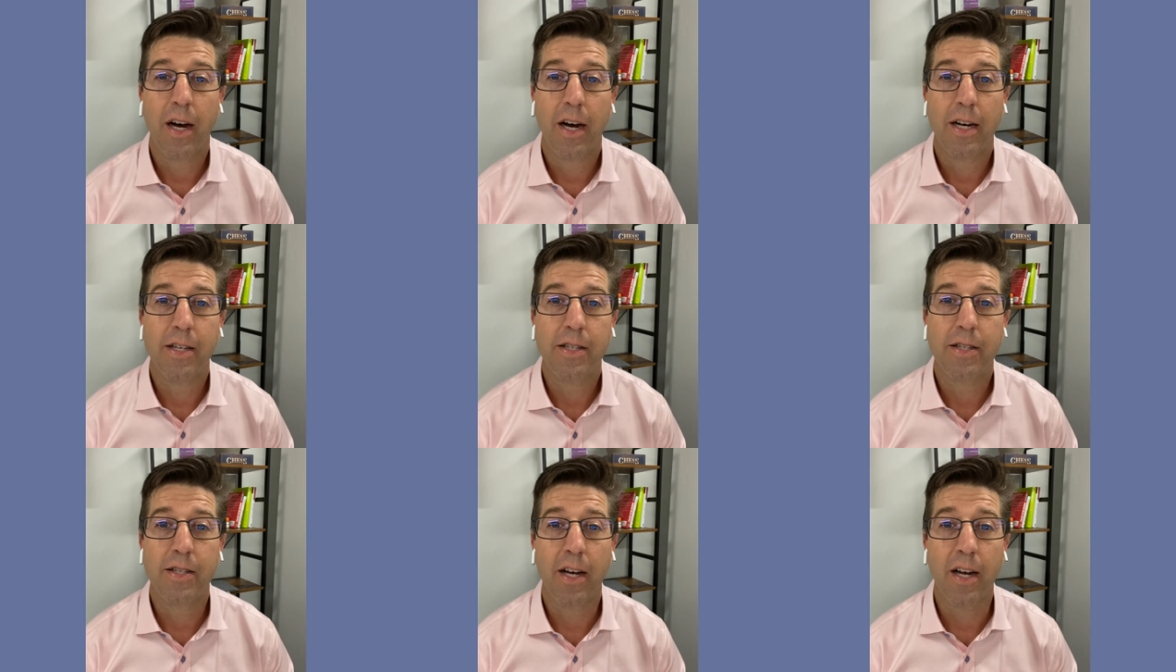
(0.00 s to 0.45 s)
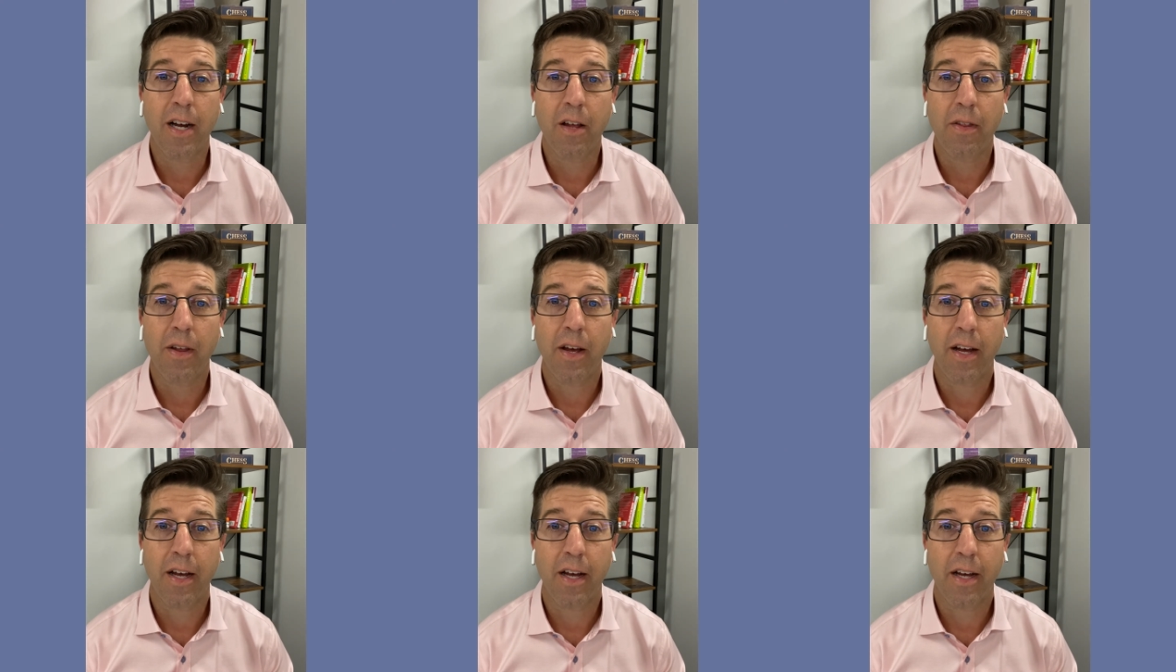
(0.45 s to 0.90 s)
Second
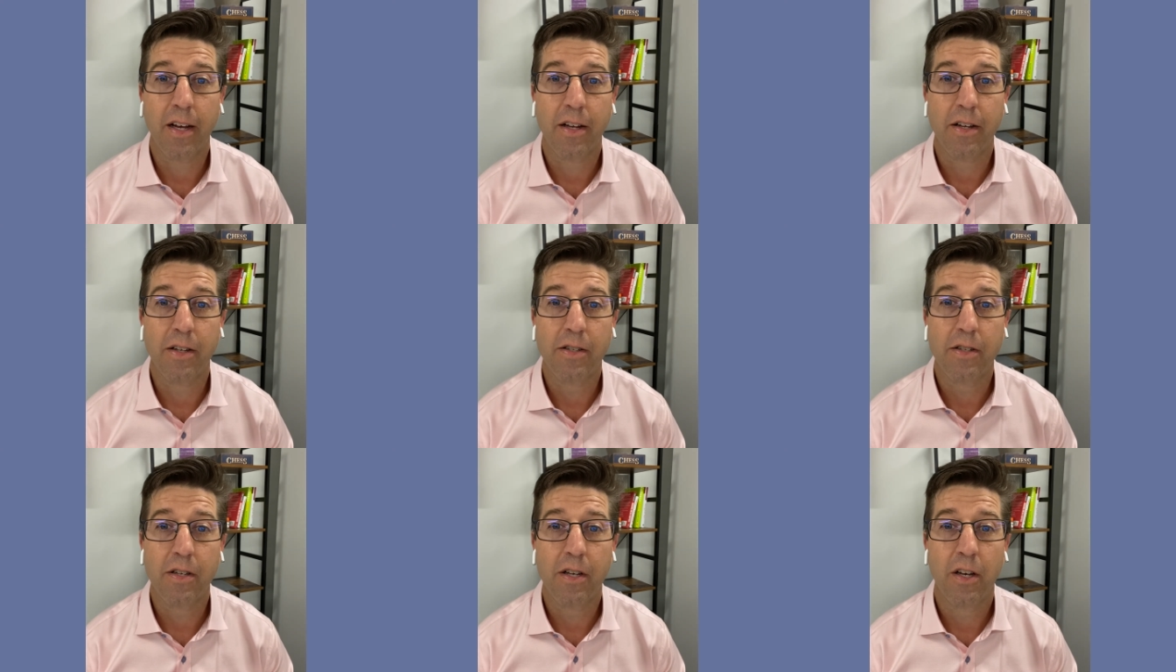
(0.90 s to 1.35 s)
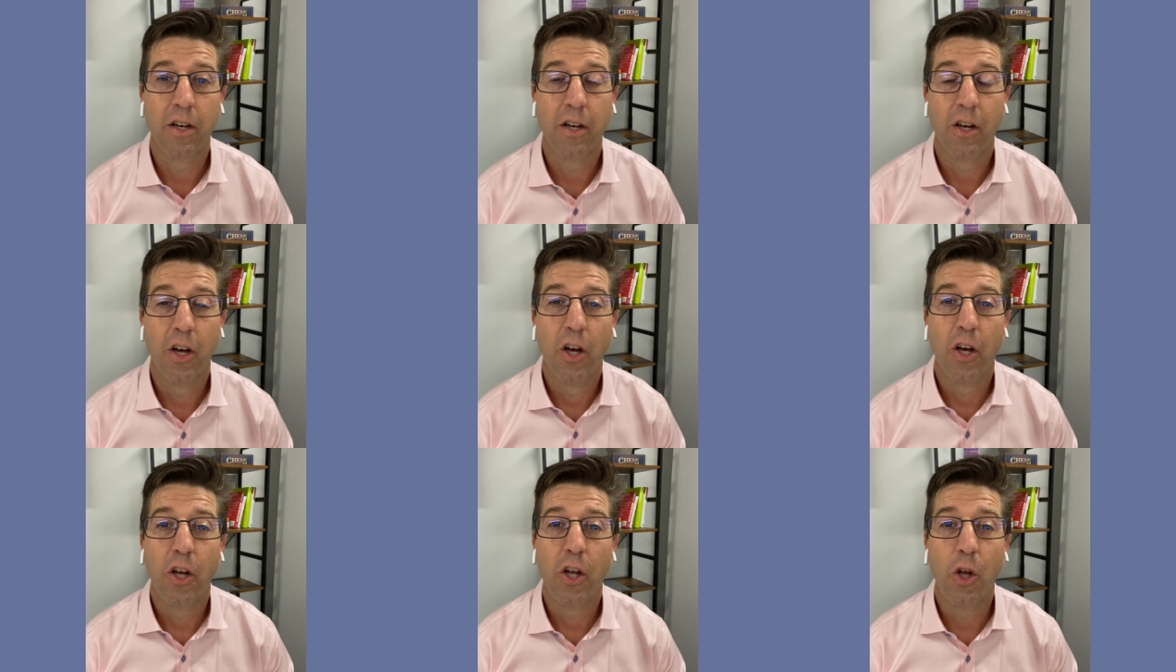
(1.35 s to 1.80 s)
thing is,
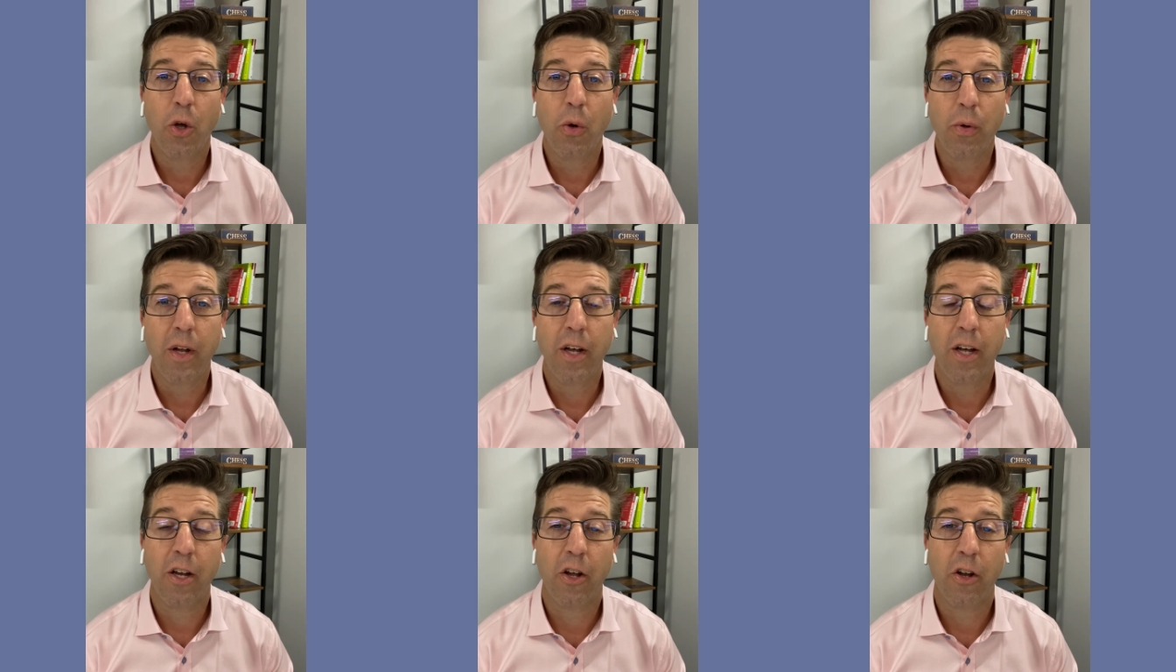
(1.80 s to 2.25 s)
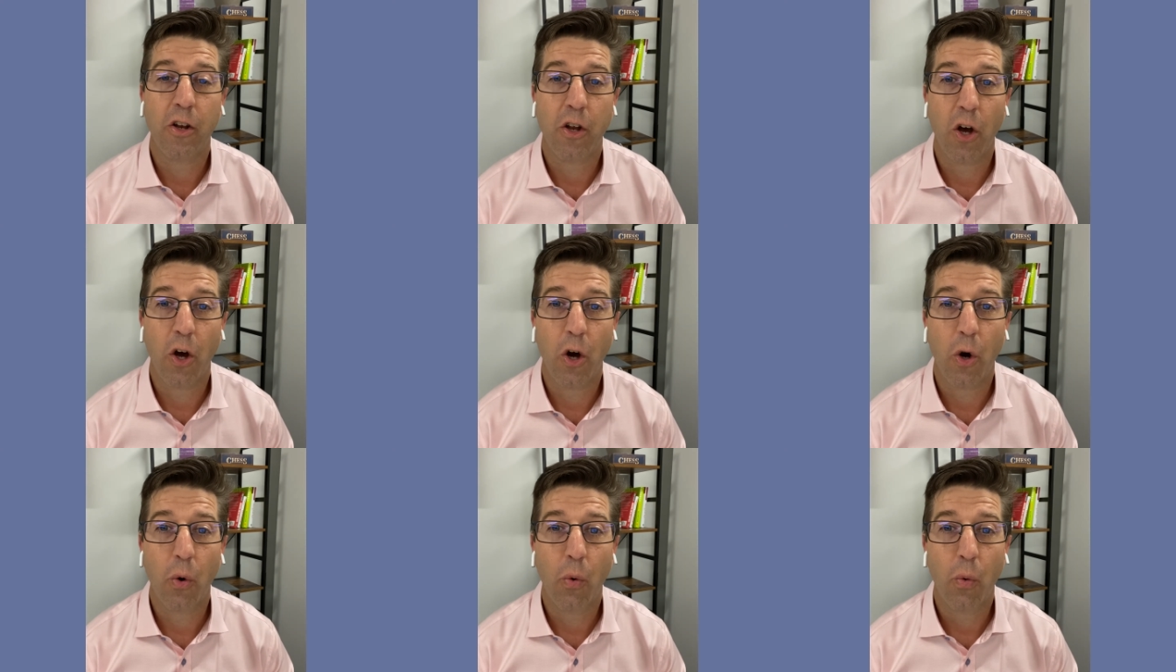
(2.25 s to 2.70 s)
you need to
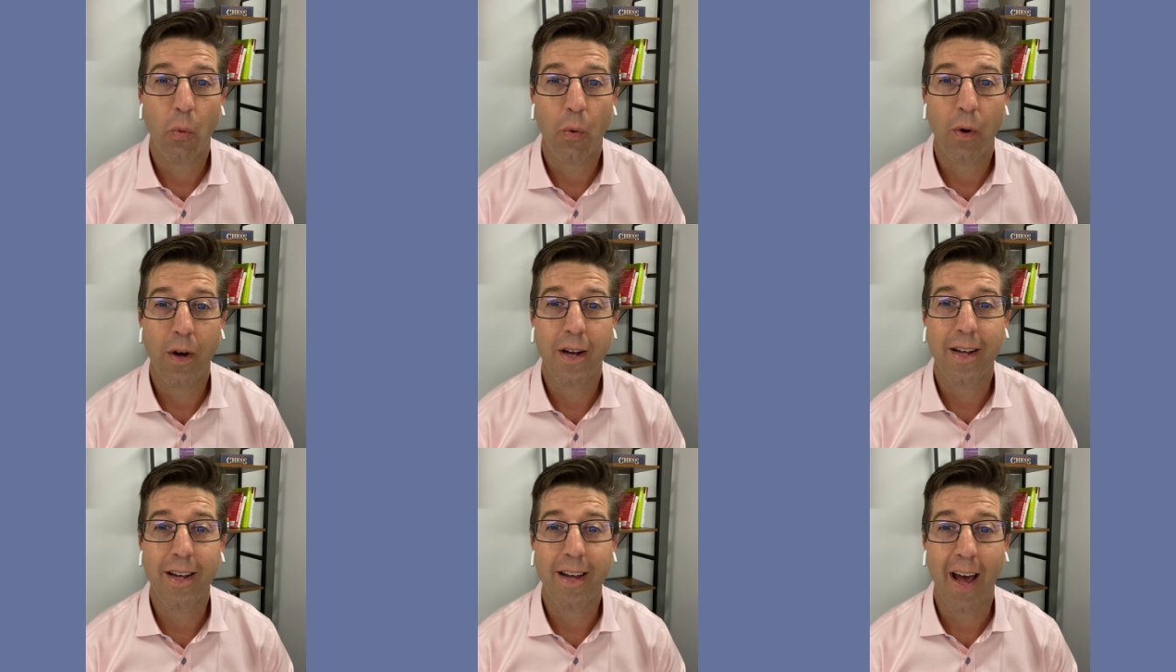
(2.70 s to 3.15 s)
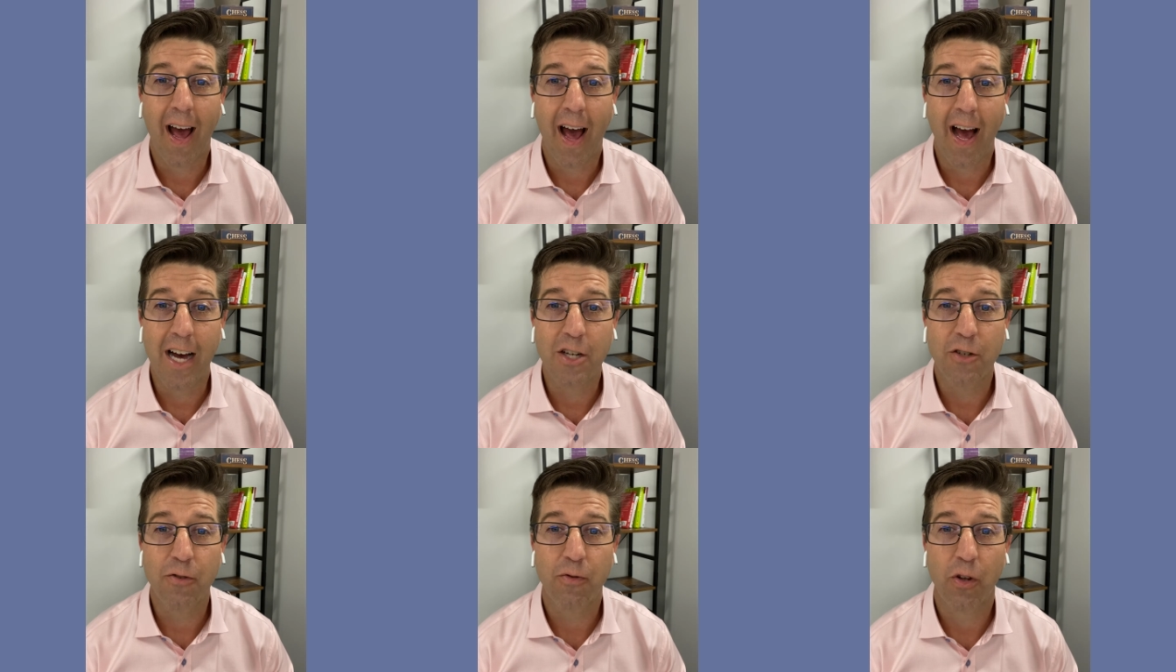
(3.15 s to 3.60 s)
know what
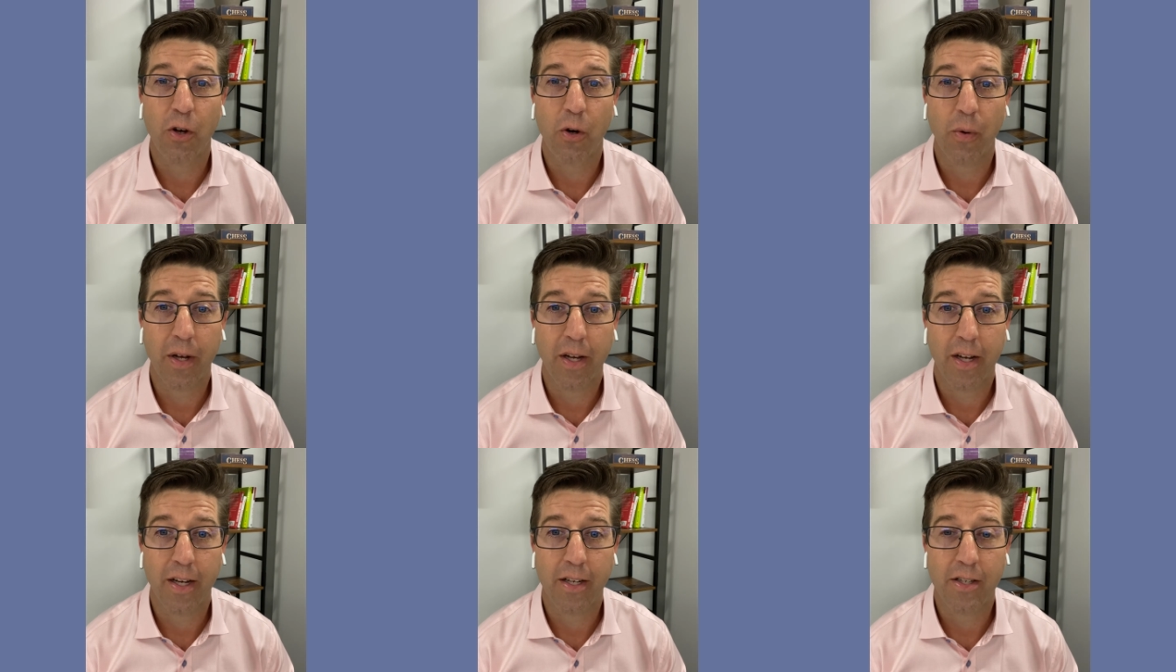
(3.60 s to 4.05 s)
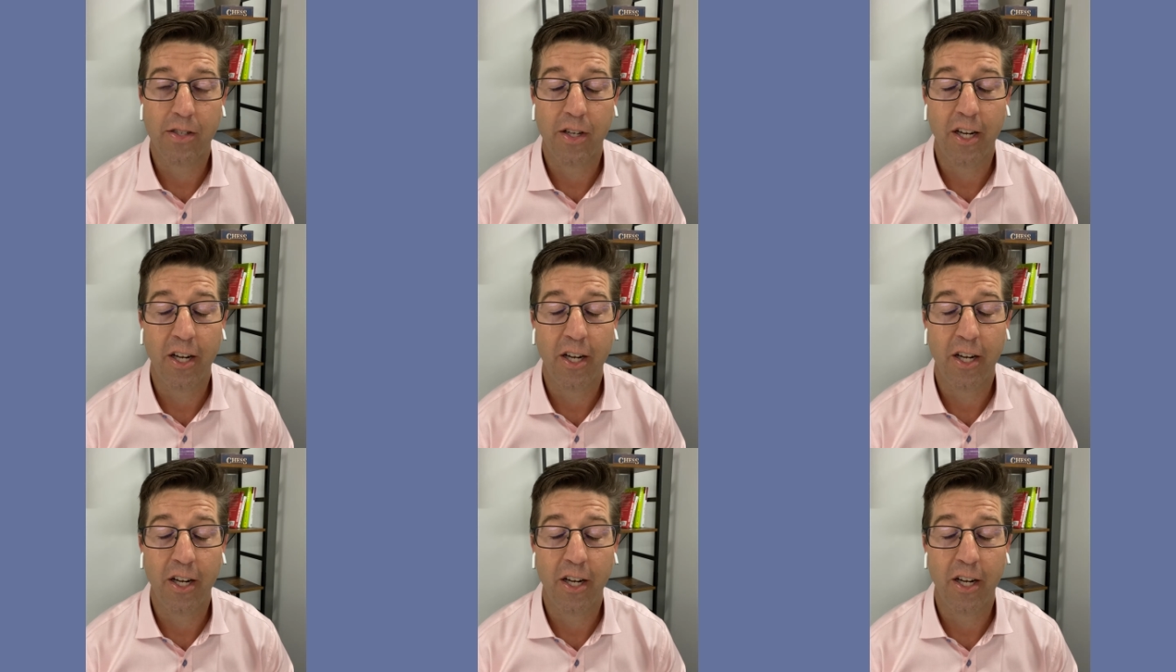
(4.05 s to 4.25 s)
cash flow is,